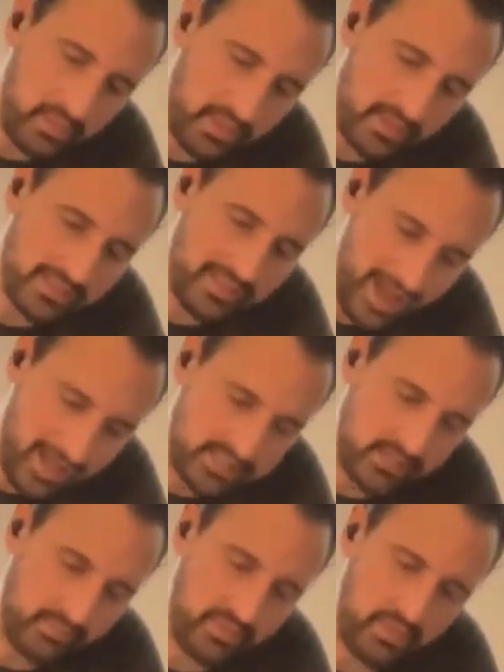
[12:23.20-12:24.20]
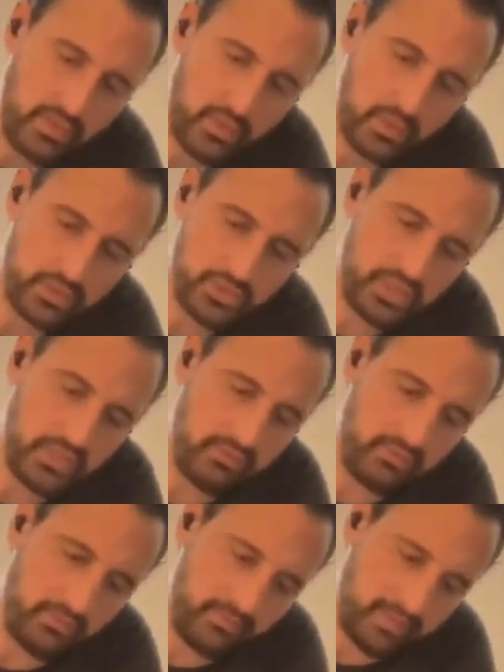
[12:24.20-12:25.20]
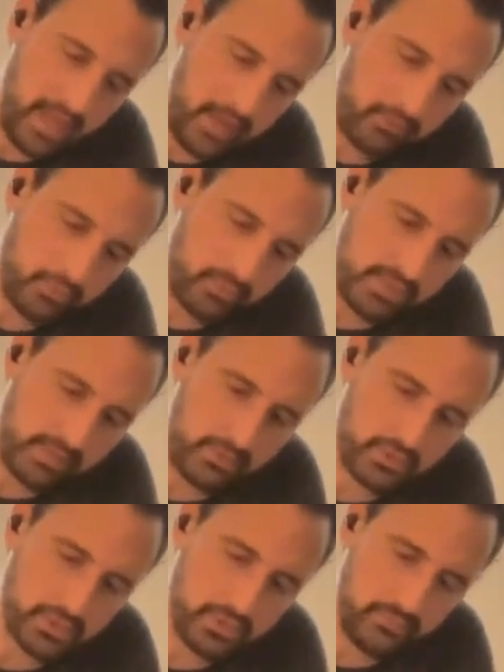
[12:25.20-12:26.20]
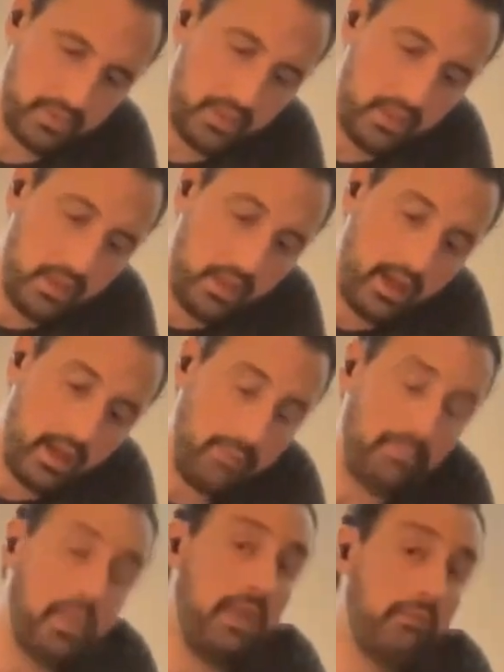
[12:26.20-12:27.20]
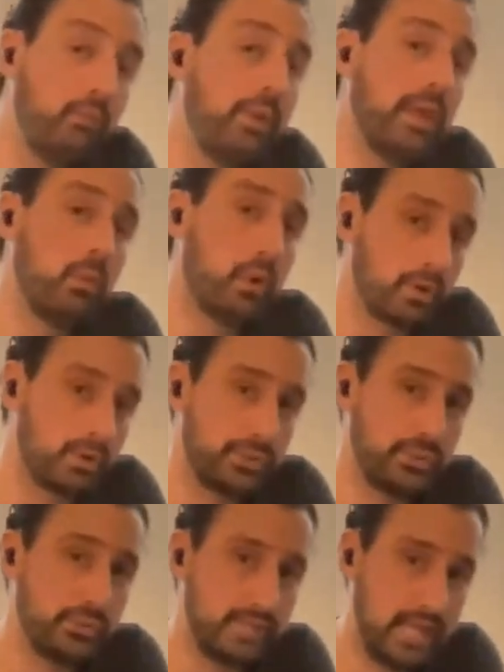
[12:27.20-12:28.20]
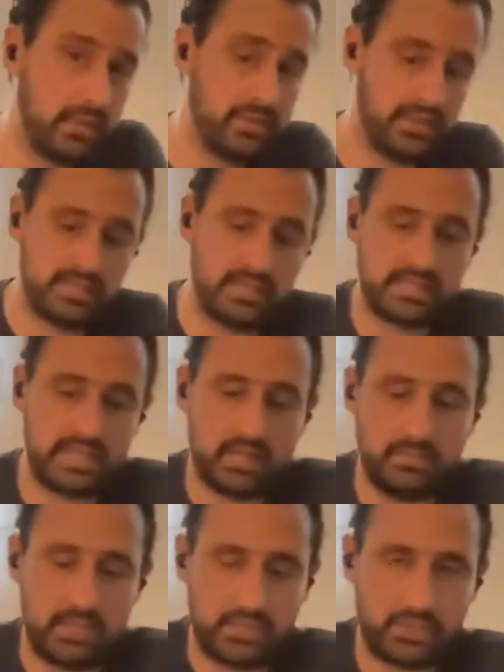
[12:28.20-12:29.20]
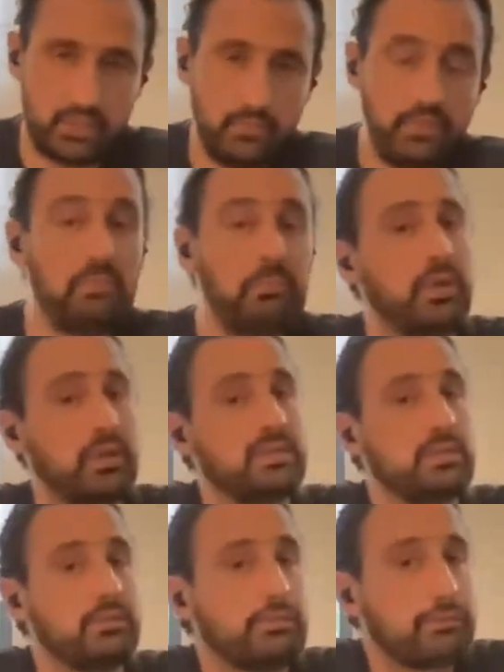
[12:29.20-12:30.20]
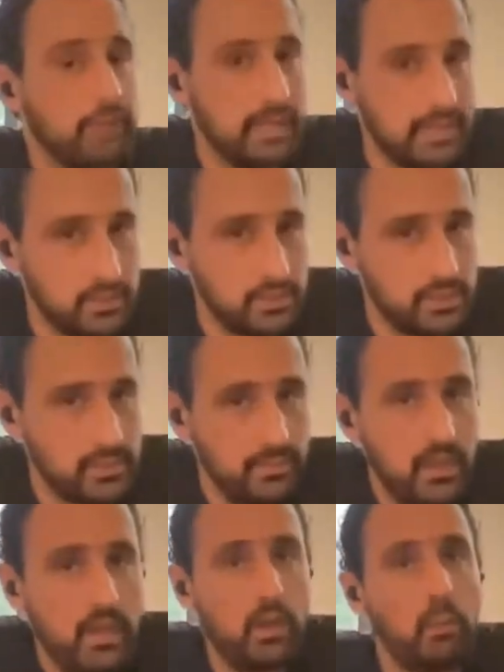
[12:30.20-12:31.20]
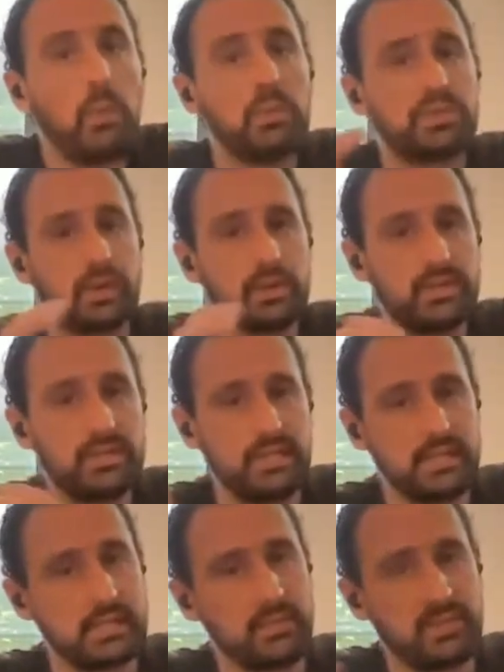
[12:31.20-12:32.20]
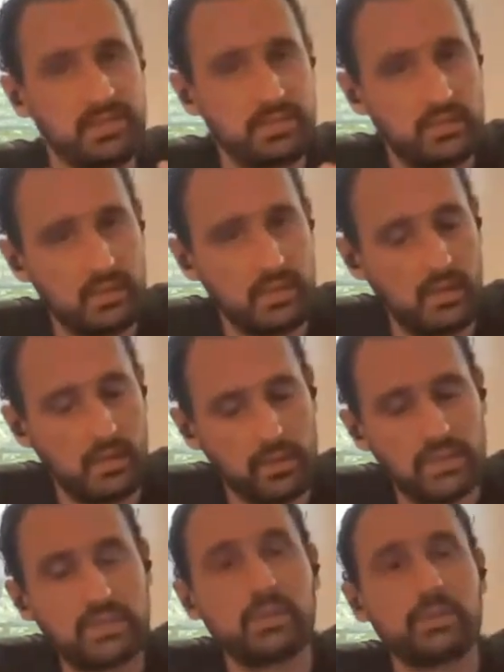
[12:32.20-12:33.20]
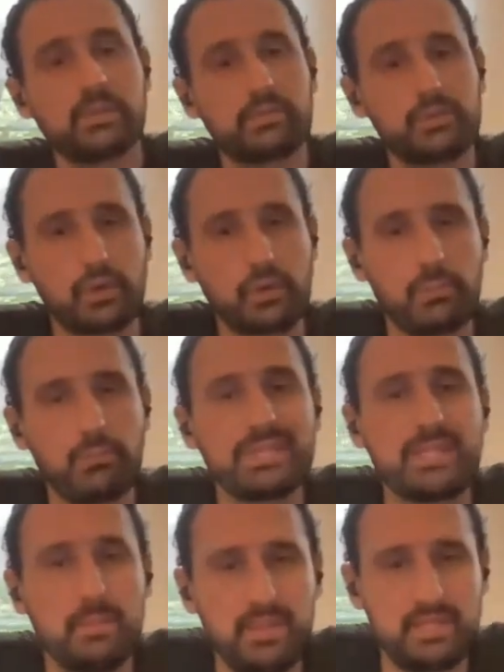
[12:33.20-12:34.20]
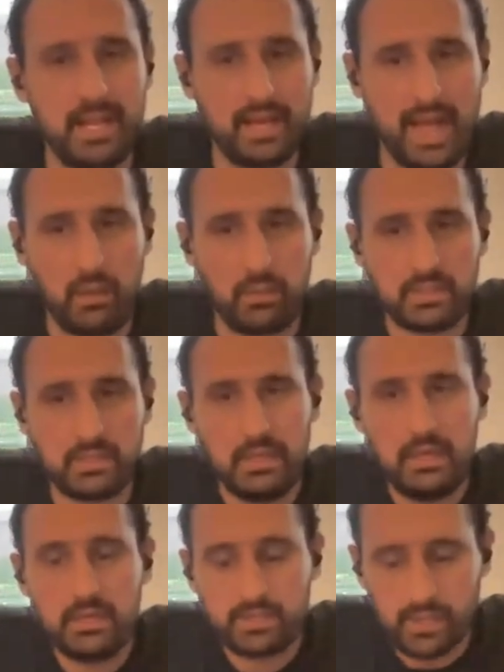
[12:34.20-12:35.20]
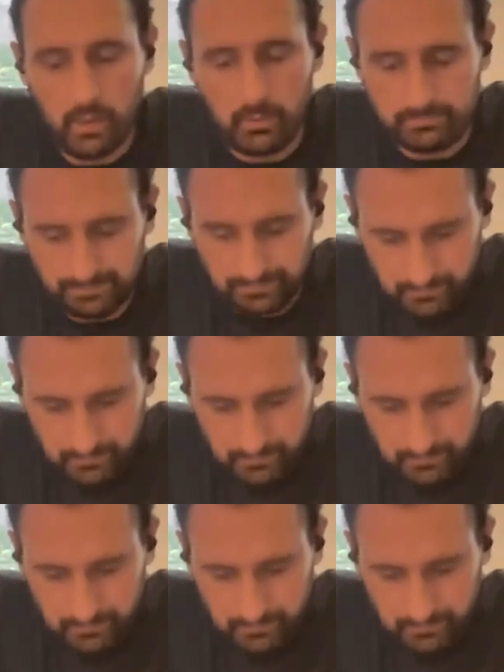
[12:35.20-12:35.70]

That is not something that you could achieve at room temperature. If we were to take this exact mixture and put it into the fridge, we would start to see some of the crystals of sugar precipitate out. So